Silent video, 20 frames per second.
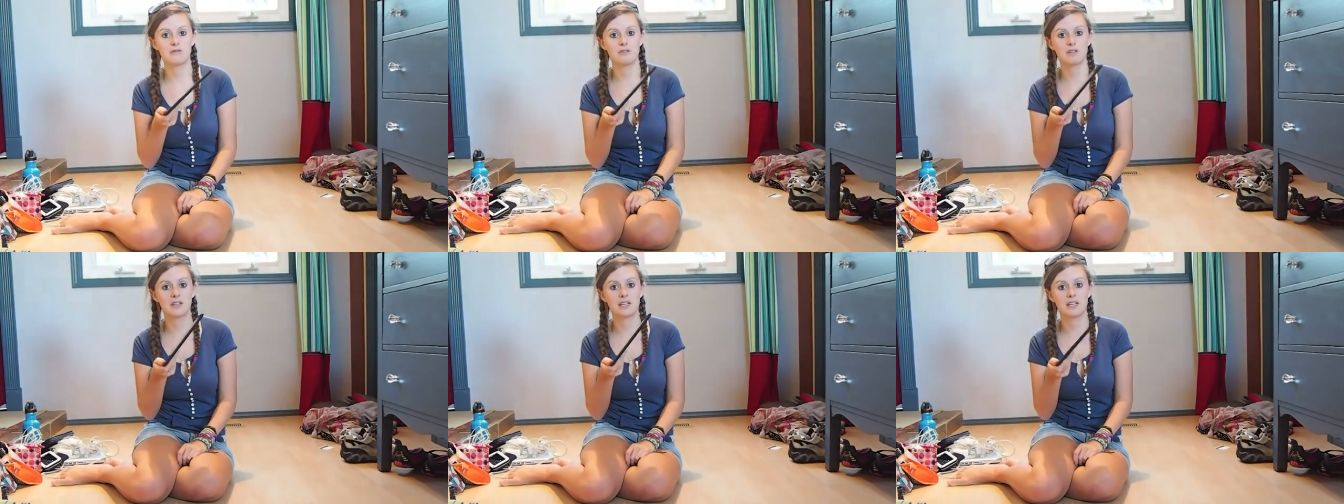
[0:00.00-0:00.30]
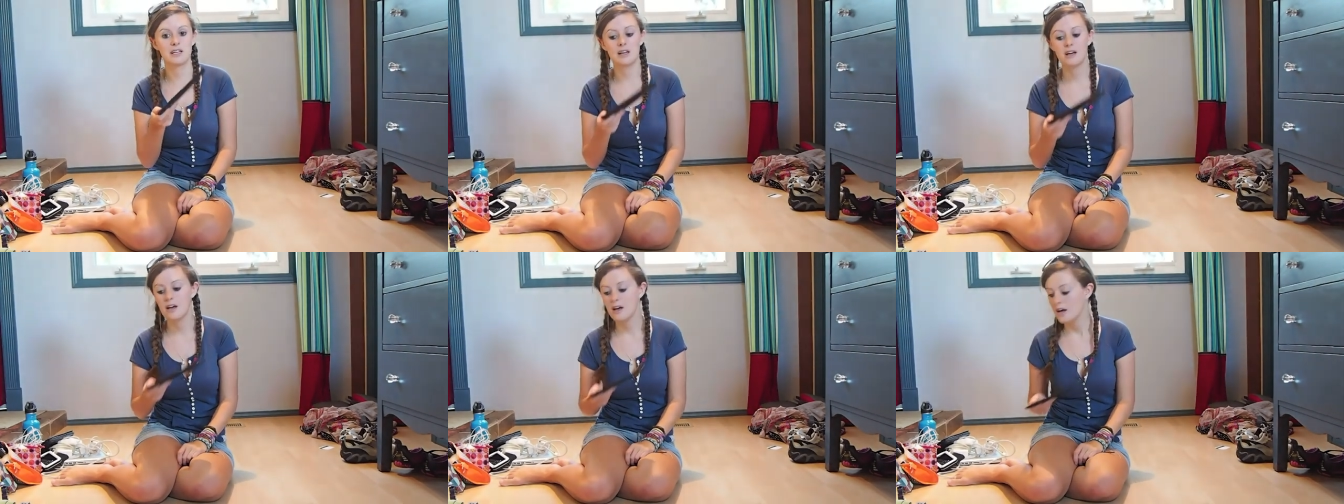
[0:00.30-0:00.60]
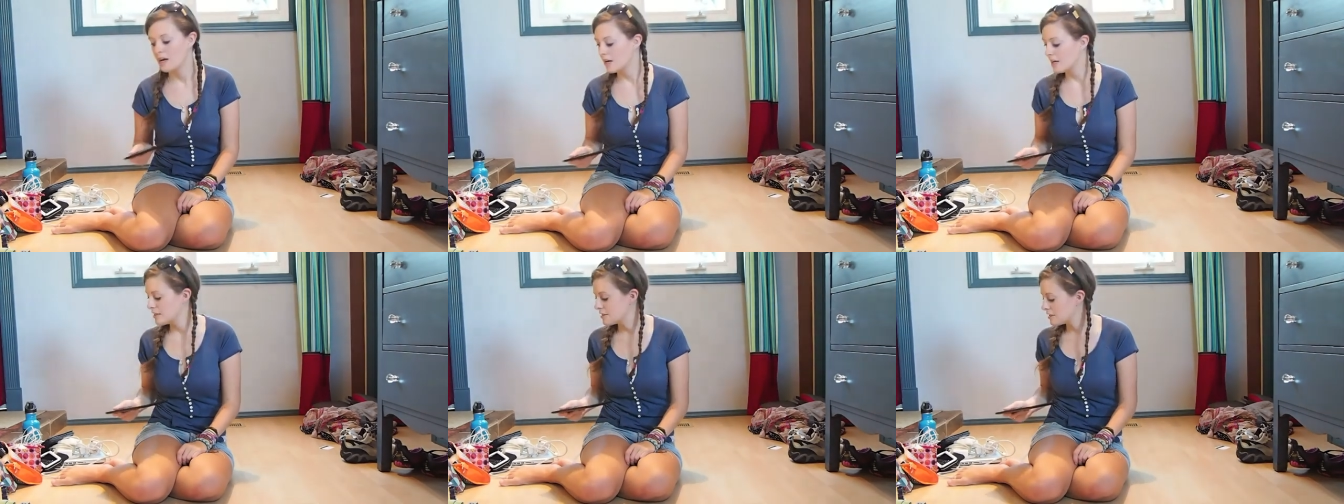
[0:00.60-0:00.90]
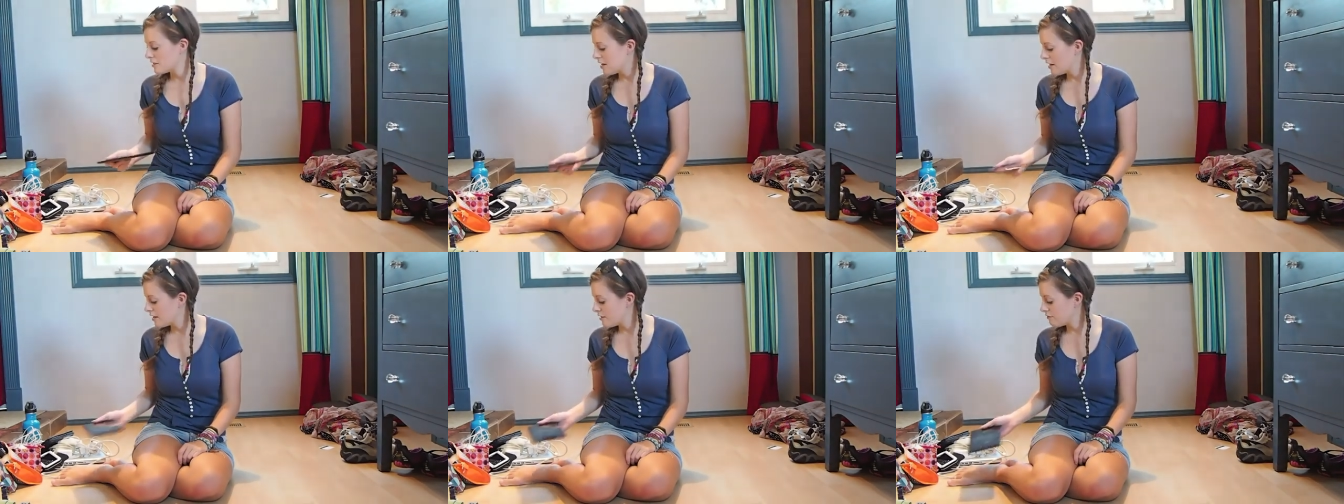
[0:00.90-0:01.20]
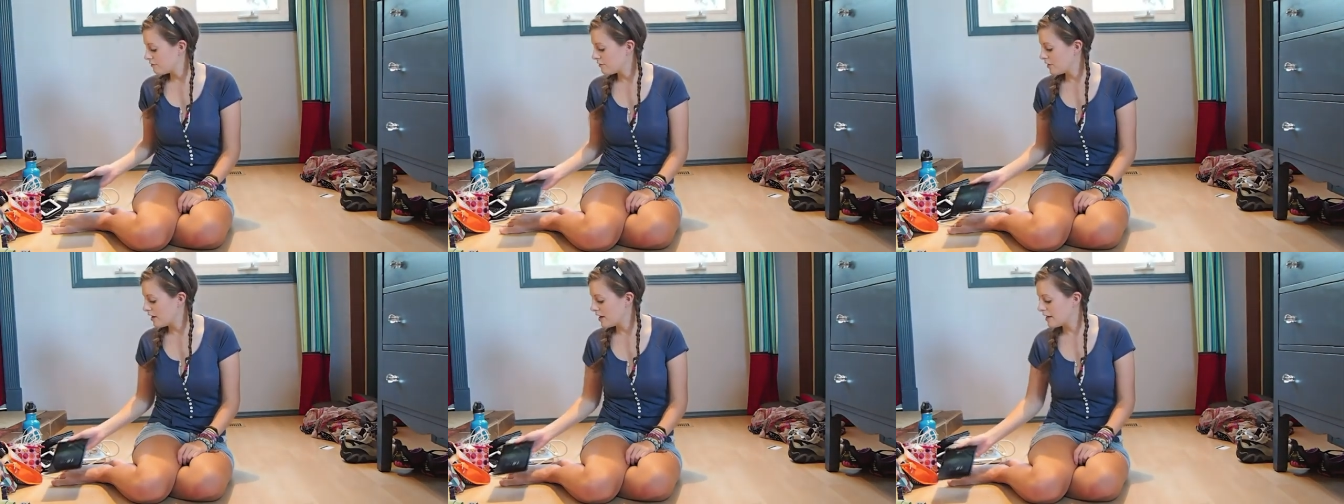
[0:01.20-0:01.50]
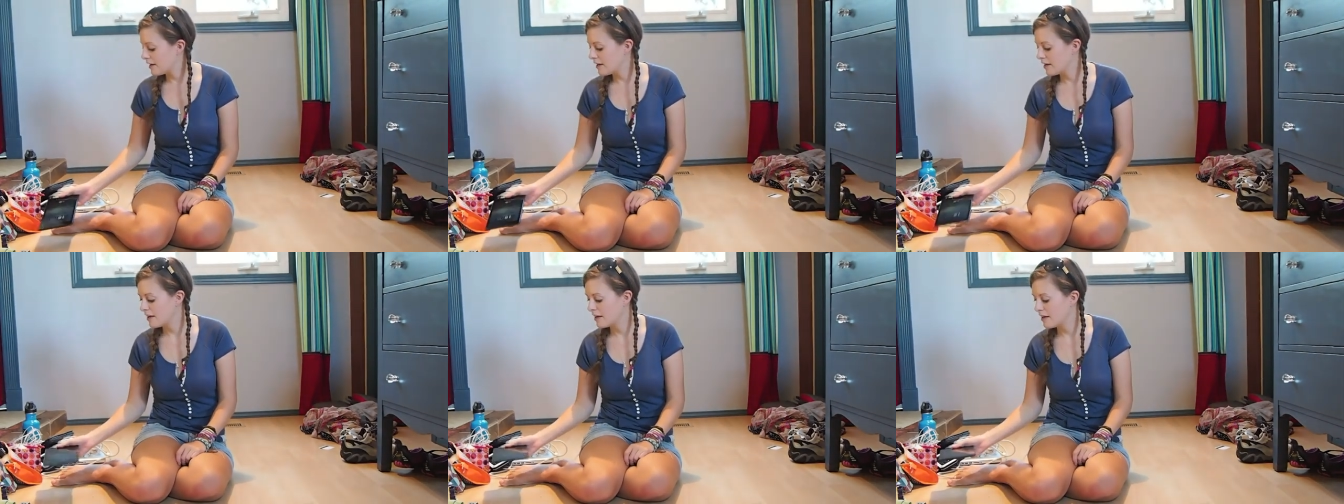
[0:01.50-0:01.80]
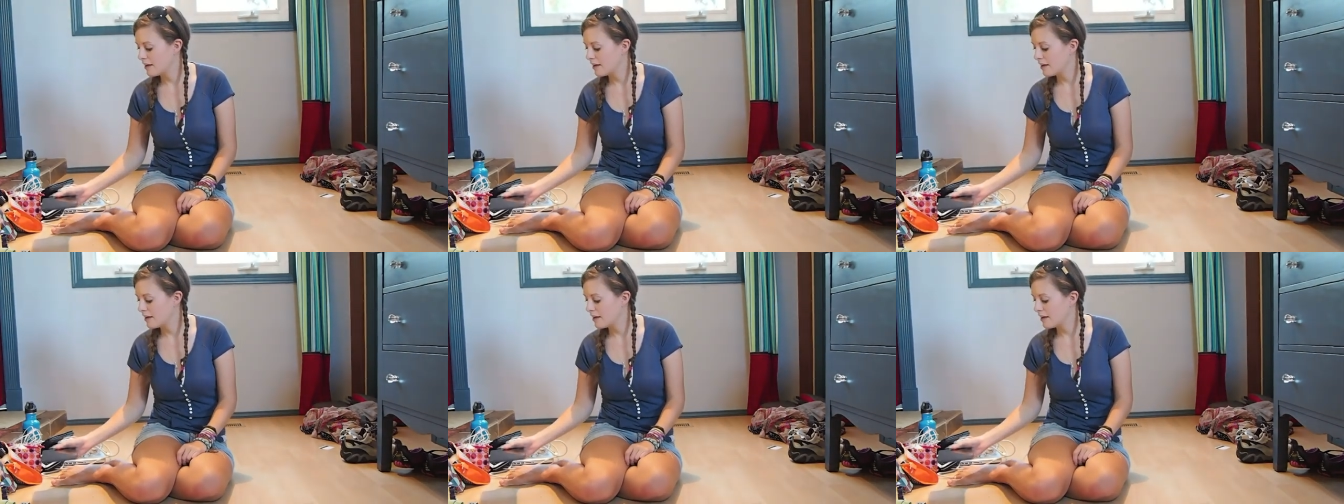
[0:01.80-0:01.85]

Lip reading: for the entire flight.